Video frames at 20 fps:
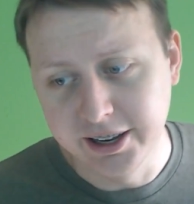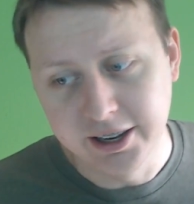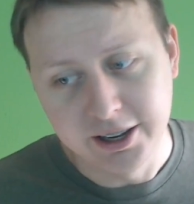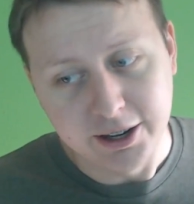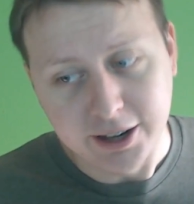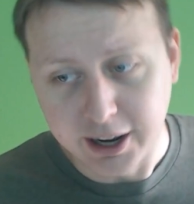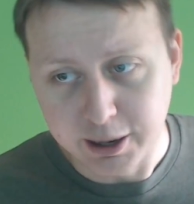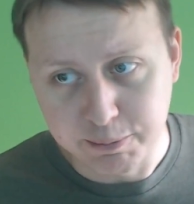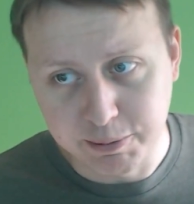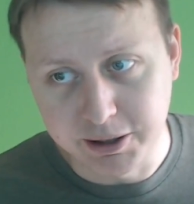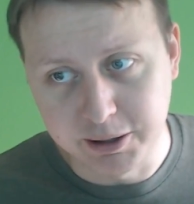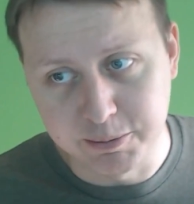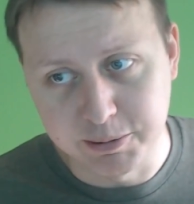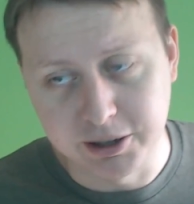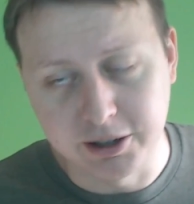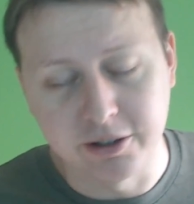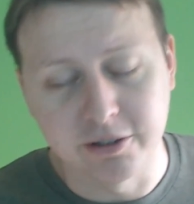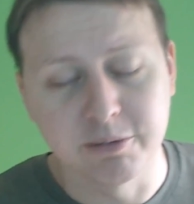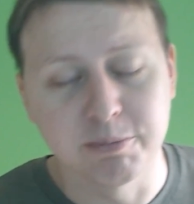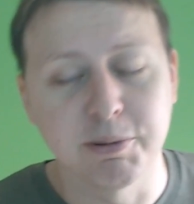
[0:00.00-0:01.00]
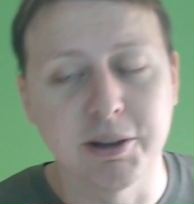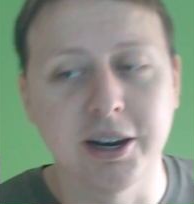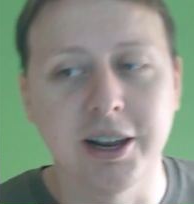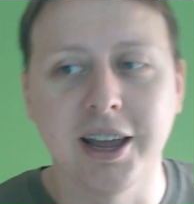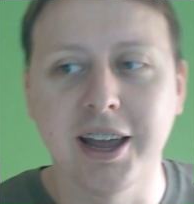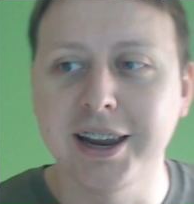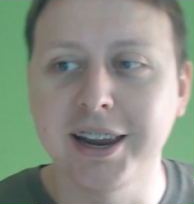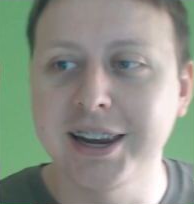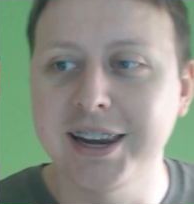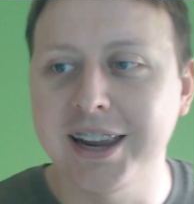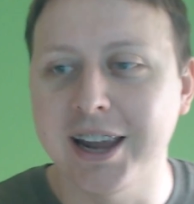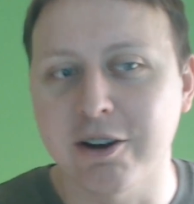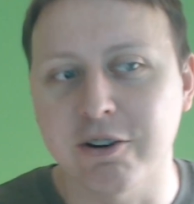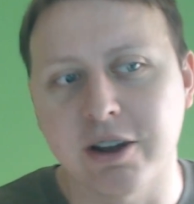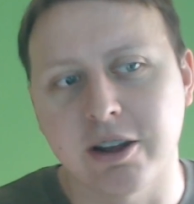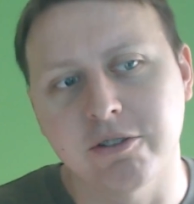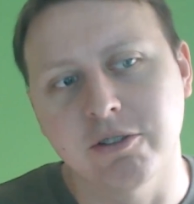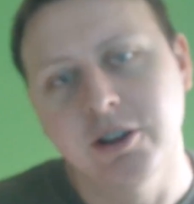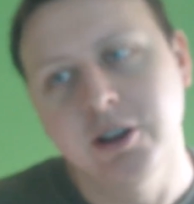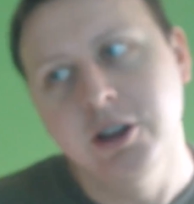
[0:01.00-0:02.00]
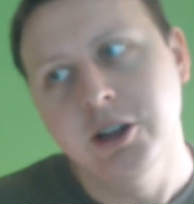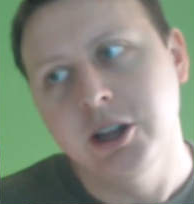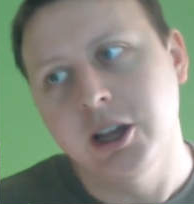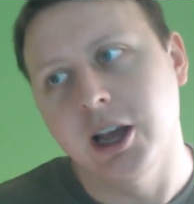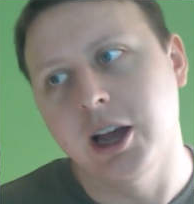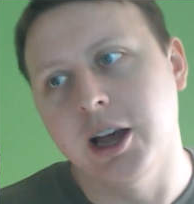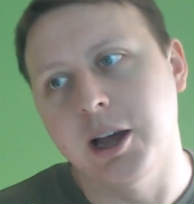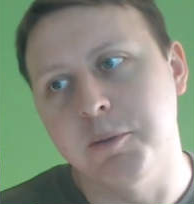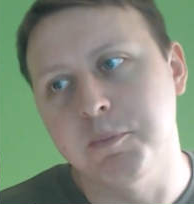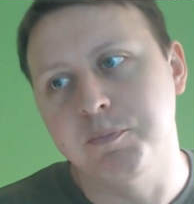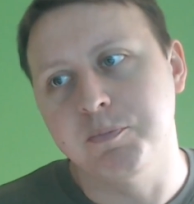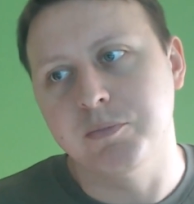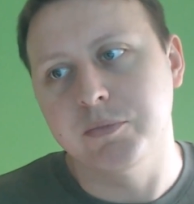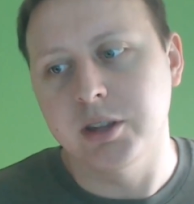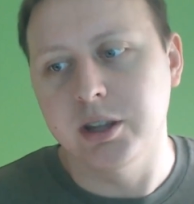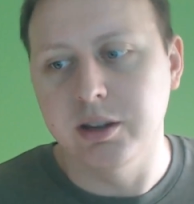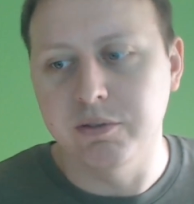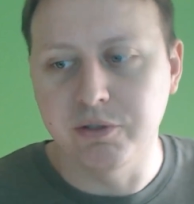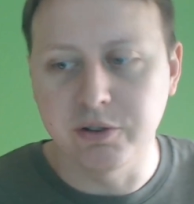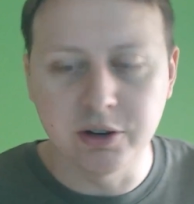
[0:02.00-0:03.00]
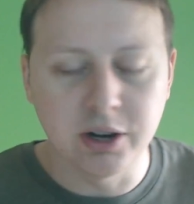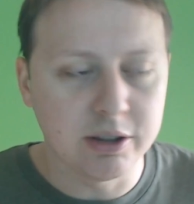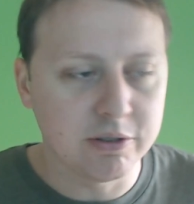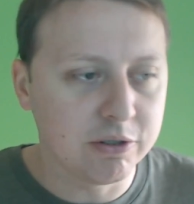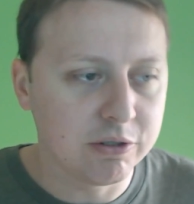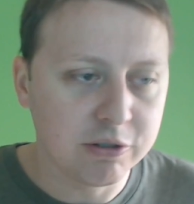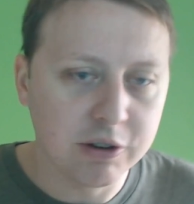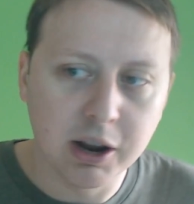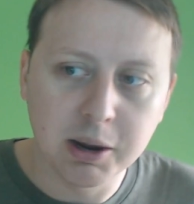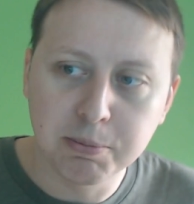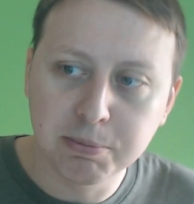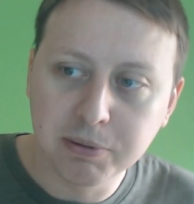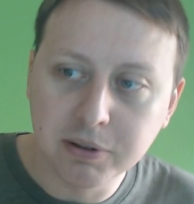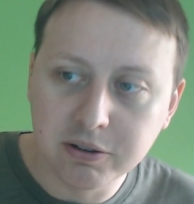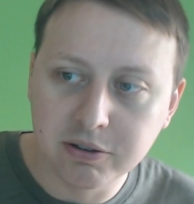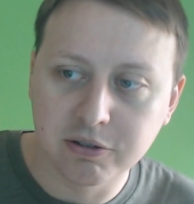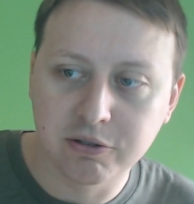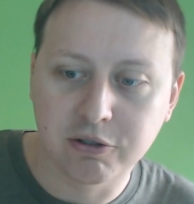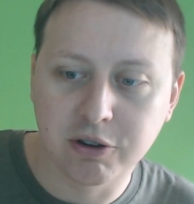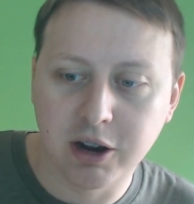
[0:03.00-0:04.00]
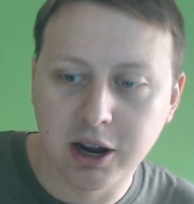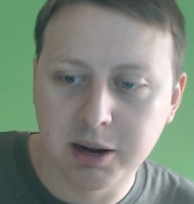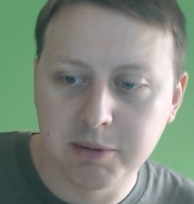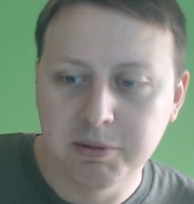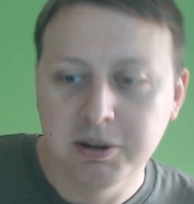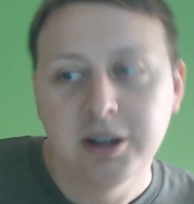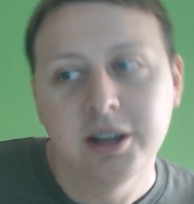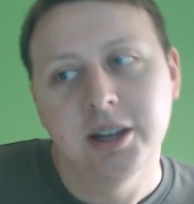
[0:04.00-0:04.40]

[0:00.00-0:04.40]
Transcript: Got to pay the bills. But uh, anyhow, guys, um, if you're not subscribed, please subscribe.